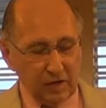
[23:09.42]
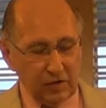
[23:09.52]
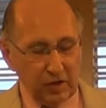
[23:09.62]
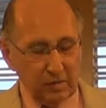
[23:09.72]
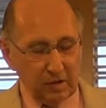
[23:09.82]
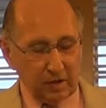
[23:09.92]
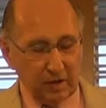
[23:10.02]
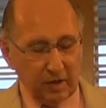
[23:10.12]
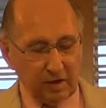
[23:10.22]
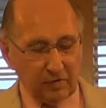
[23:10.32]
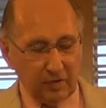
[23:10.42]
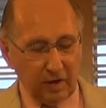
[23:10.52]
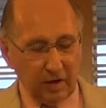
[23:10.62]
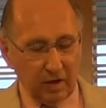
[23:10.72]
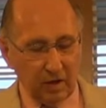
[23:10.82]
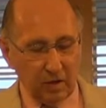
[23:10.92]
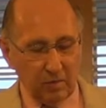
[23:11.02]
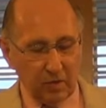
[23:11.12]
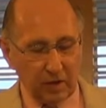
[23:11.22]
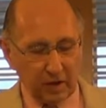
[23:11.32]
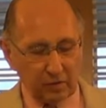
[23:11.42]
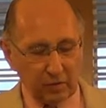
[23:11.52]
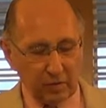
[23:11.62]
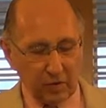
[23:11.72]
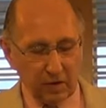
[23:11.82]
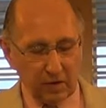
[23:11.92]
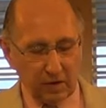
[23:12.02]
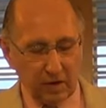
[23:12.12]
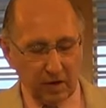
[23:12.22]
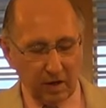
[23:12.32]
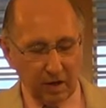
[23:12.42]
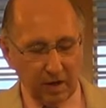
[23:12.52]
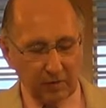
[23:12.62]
Jean had been caring for Laura all morning as we rode in the car.